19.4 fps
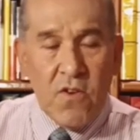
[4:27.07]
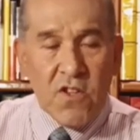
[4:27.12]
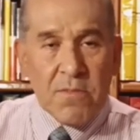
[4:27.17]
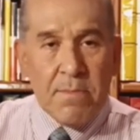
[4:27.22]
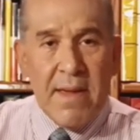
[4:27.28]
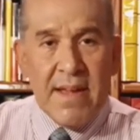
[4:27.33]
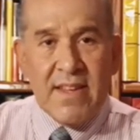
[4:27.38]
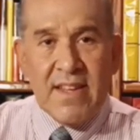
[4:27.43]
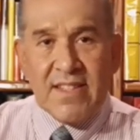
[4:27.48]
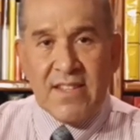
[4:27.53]
is
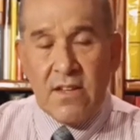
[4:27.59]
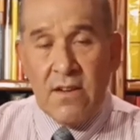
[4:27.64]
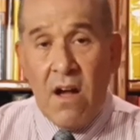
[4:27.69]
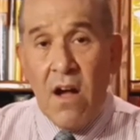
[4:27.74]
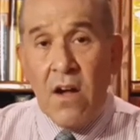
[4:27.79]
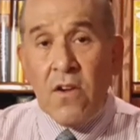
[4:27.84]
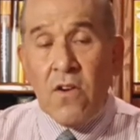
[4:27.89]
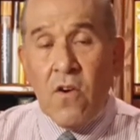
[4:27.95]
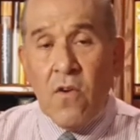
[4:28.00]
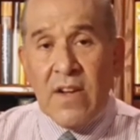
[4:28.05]
make this an
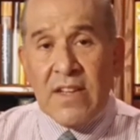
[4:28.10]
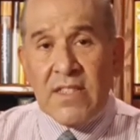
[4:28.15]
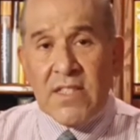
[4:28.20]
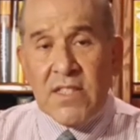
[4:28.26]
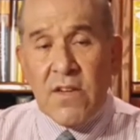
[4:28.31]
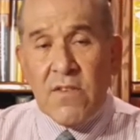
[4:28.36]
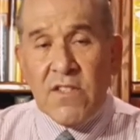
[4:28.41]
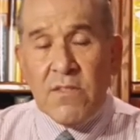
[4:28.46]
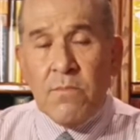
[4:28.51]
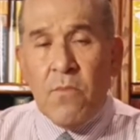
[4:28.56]
ongoing
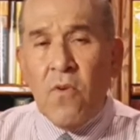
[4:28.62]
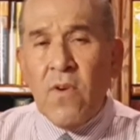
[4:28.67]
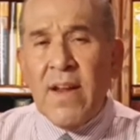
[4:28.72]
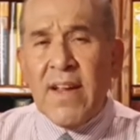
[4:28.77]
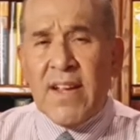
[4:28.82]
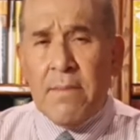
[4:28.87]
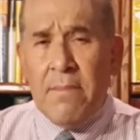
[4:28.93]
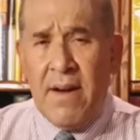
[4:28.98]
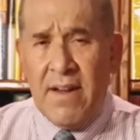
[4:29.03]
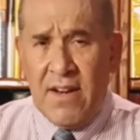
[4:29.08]
series, more like
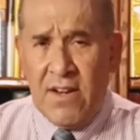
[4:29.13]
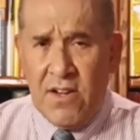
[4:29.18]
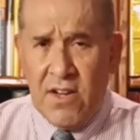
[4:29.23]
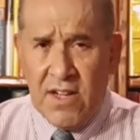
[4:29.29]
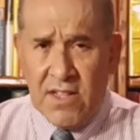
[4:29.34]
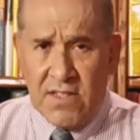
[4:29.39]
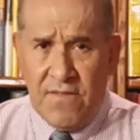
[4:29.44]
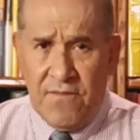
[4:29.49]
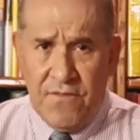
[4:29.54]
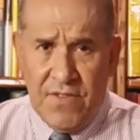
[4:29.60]
about a
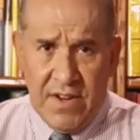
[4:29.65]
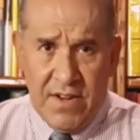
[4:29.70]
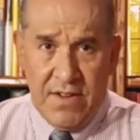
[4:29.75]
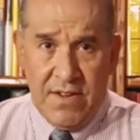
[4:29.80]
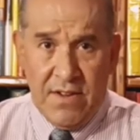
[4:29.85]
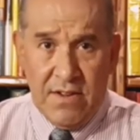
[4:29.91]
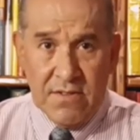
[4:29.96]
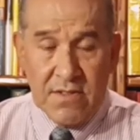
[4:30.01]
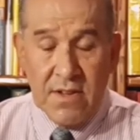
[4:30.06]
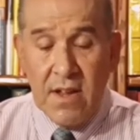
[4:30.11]
dozen
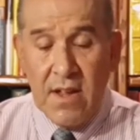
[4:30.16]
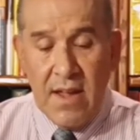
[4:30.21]
videos.